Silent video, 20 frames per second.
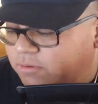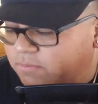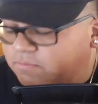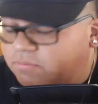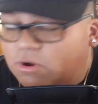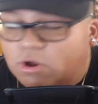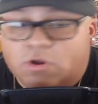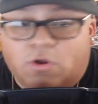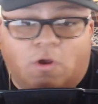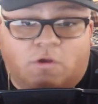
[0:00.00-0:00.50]

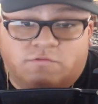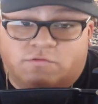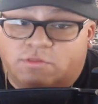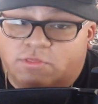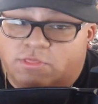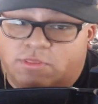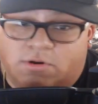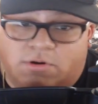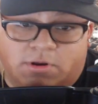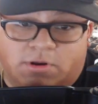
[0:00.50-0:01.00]
book
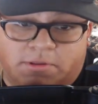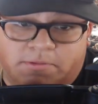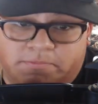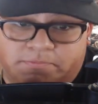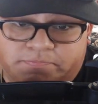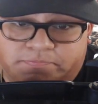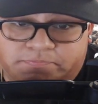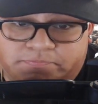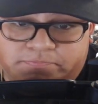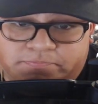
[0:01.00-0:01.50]
Austin Theory,
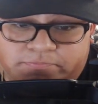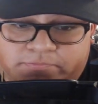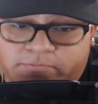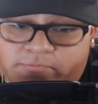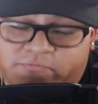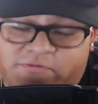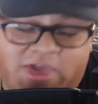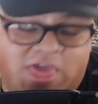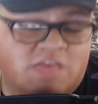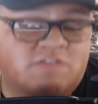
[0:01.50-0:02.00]

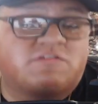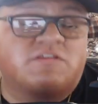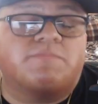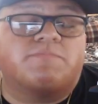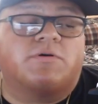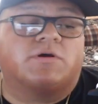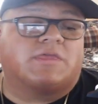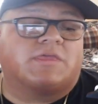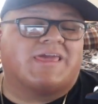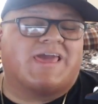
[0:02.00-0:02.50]
fantasy
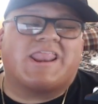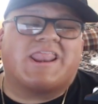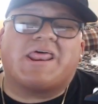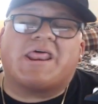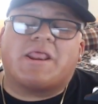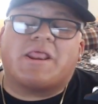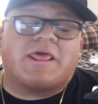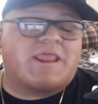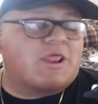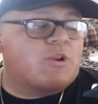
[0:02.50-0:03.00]
booking,
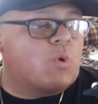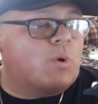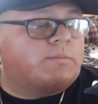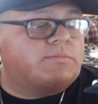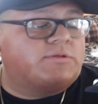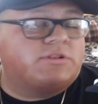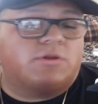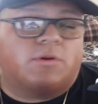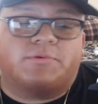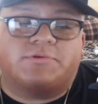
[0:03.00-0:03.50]
and I
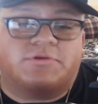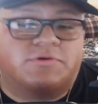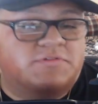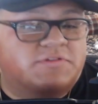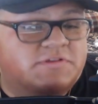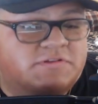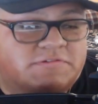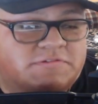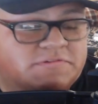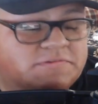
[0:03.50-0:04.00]
normally don't do
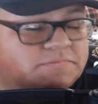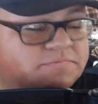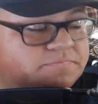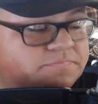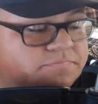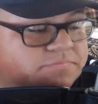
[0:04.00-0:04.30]
this.